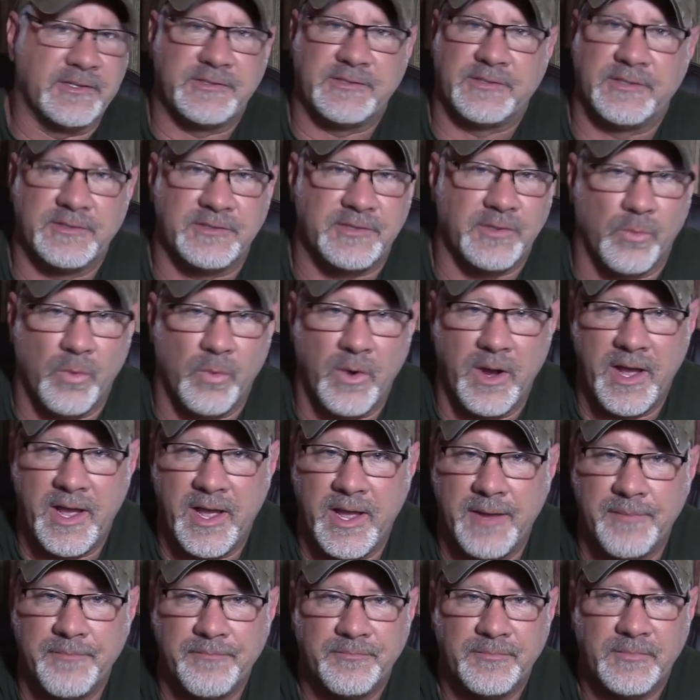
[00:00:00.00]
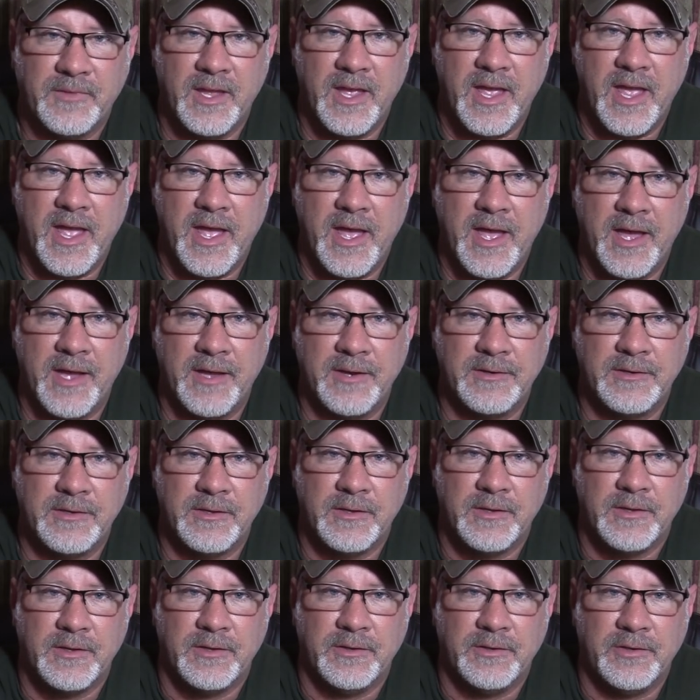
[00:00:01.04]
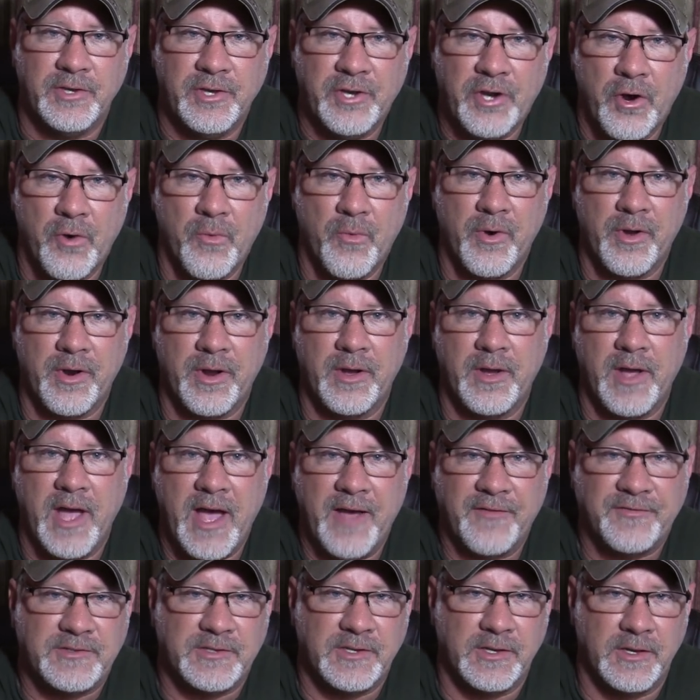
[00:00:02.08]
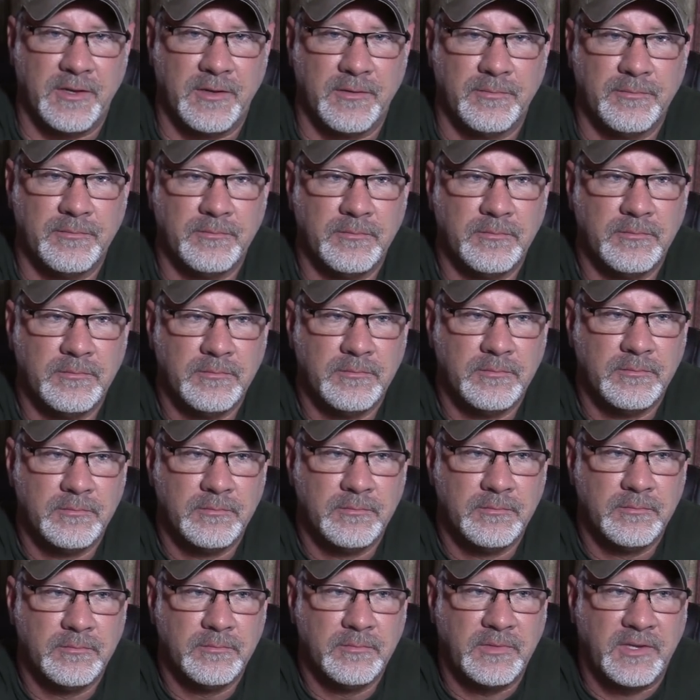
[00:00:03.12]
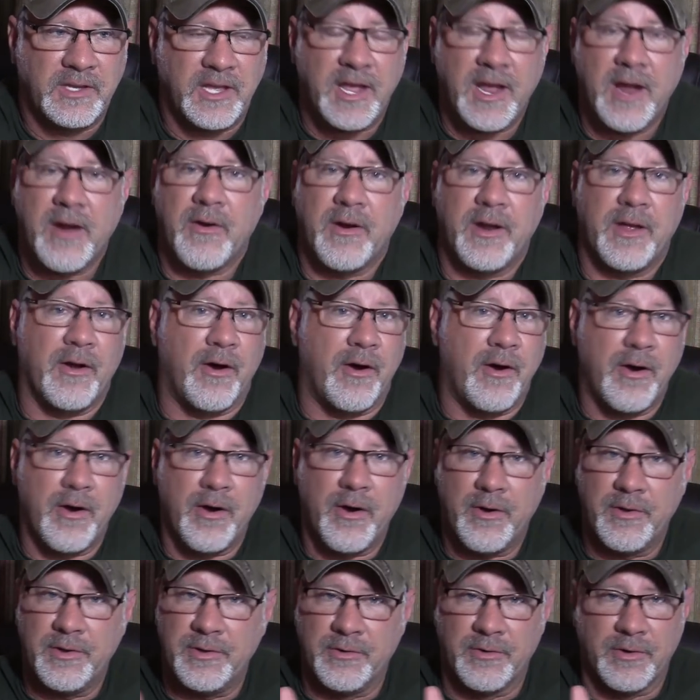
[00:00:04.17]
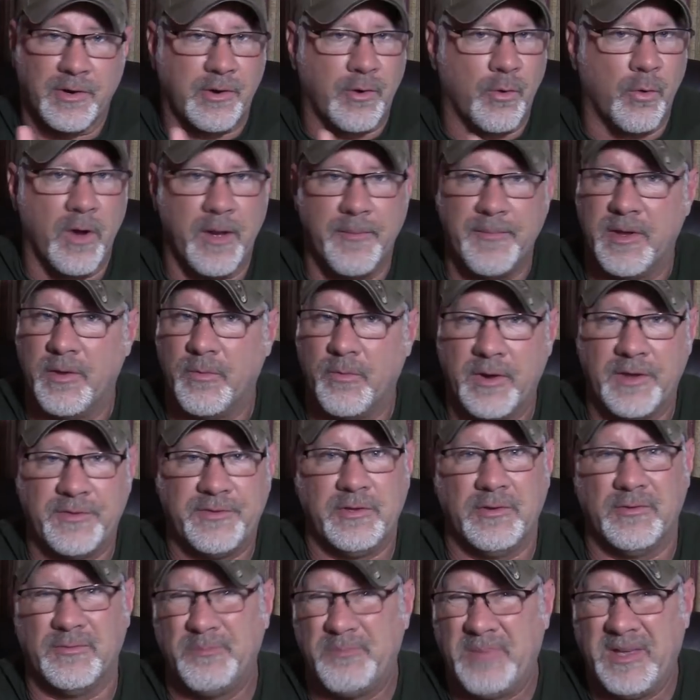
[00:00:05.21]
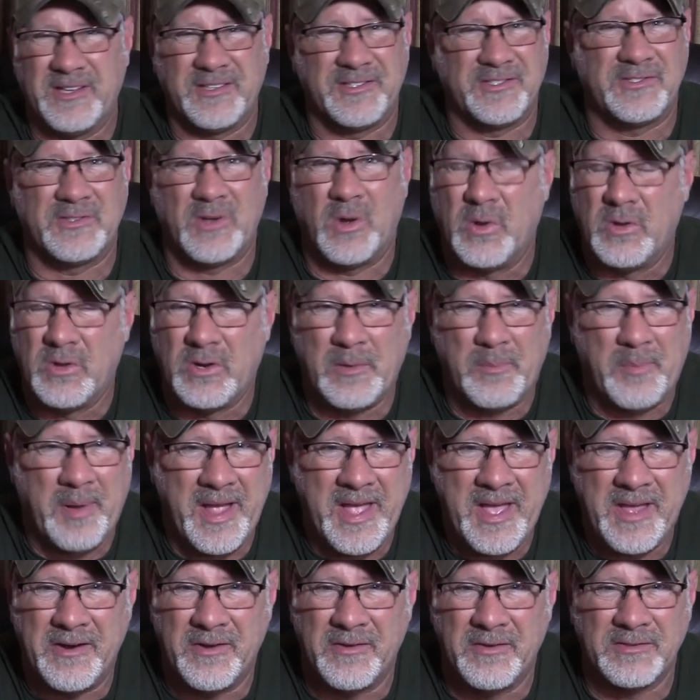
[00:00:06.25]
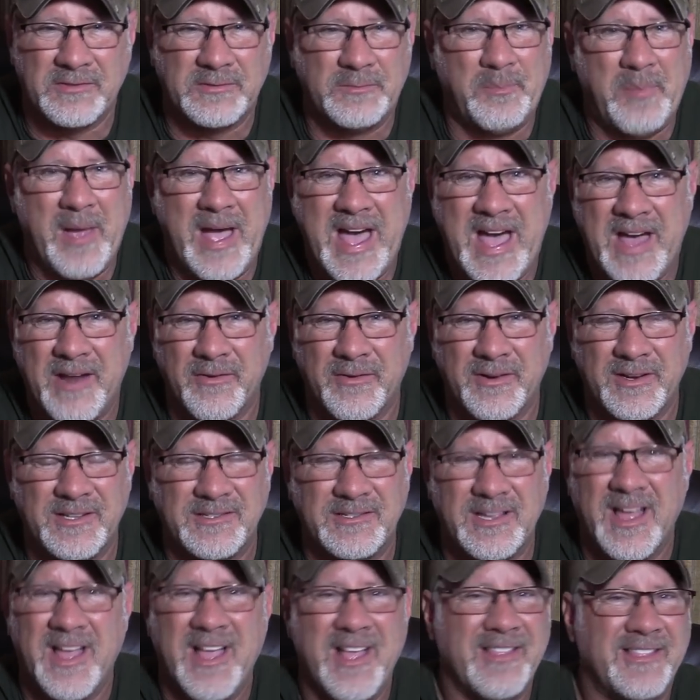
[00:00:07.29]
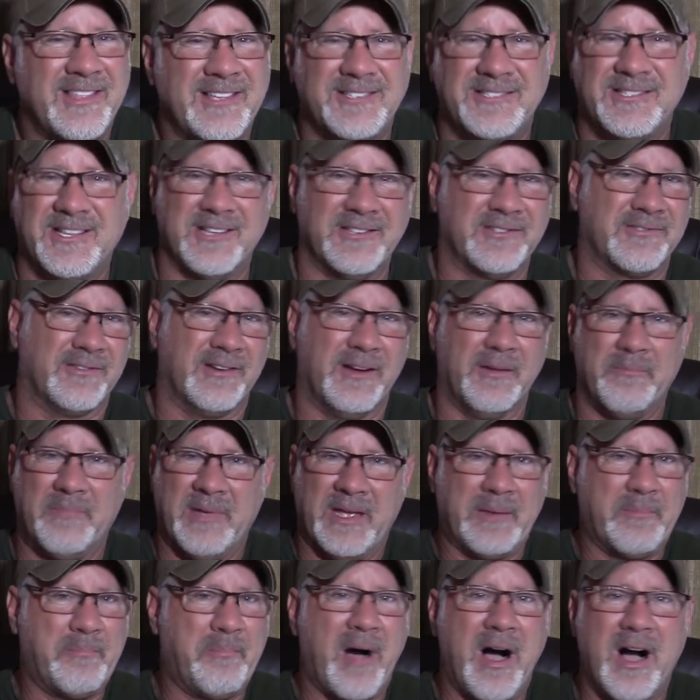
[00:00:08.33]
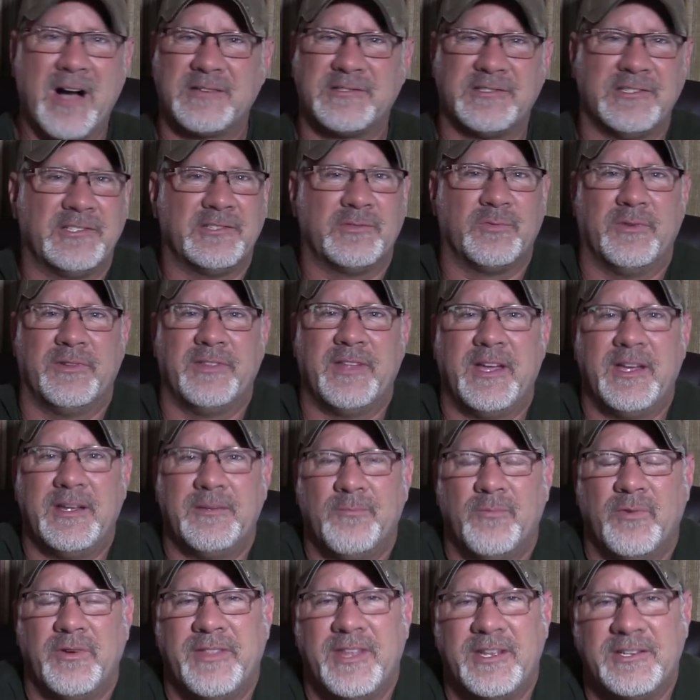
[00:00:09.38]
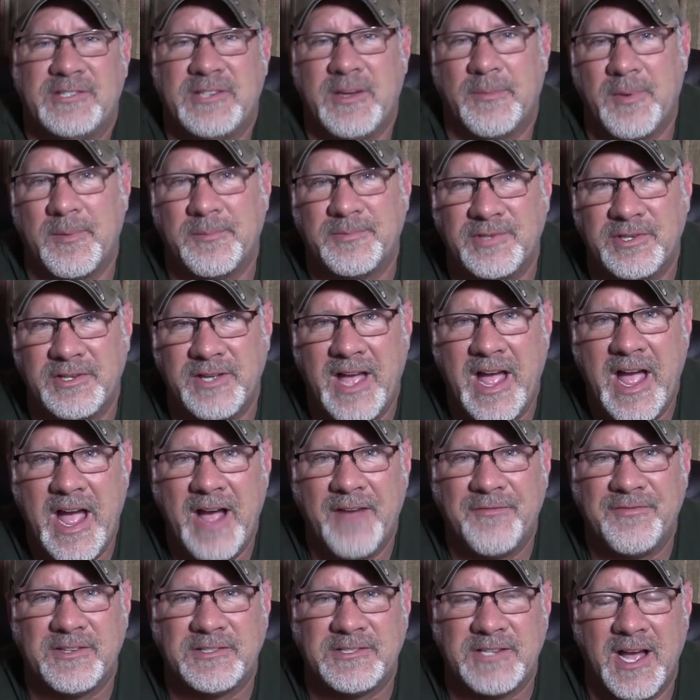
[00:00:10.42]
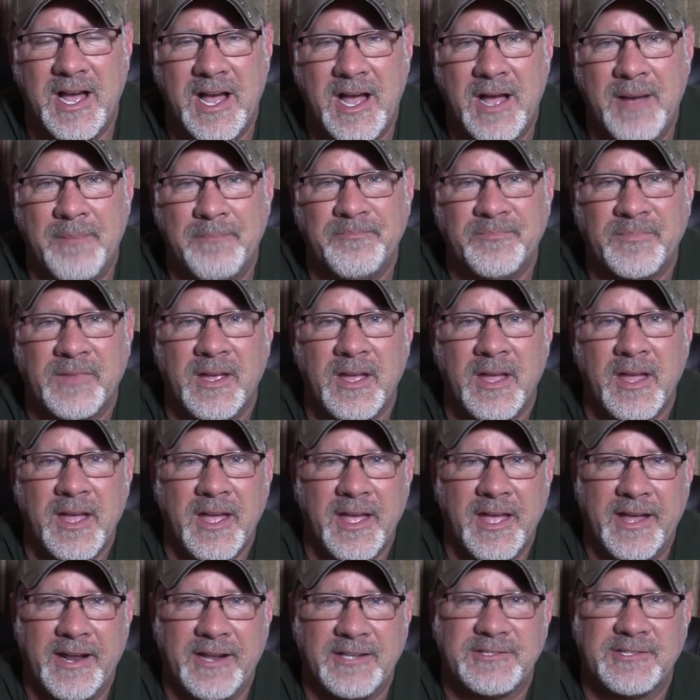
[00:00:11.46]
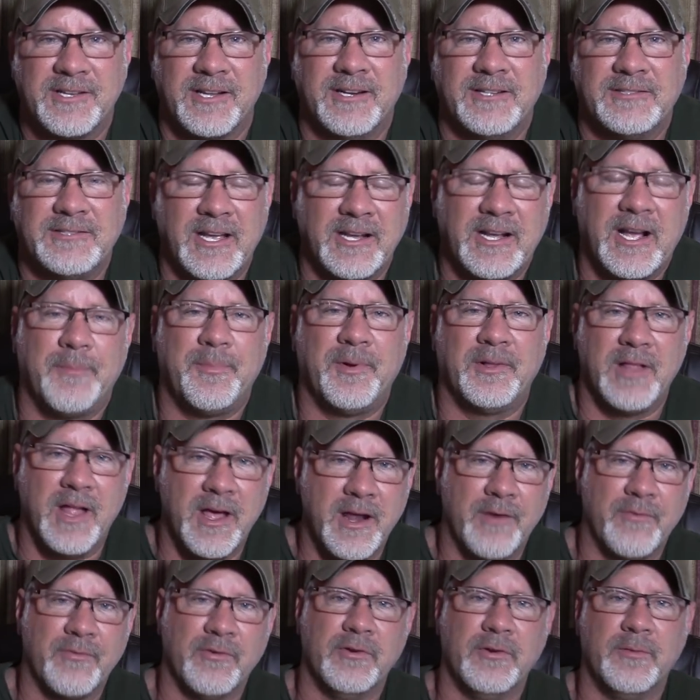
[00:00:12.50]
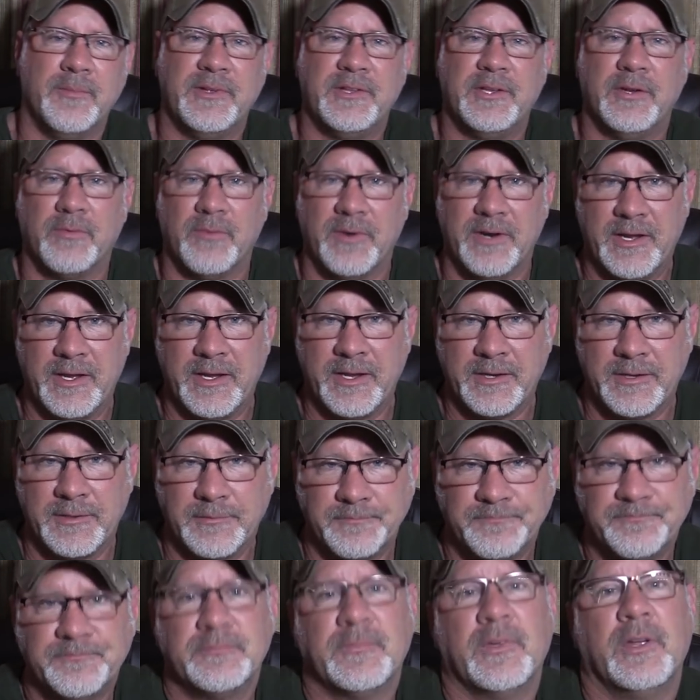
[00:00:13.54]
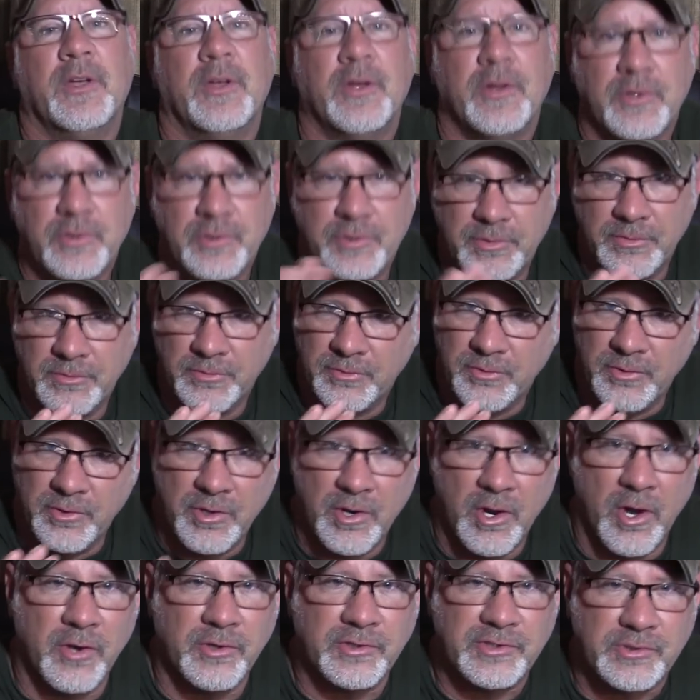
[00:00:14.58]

distance away and you don't want to have to carry all your equipment with you. Big solar panels, batteries, these things are in big boxes when they ship them to you half the time, and it's going to take up a lot of room in your rig. No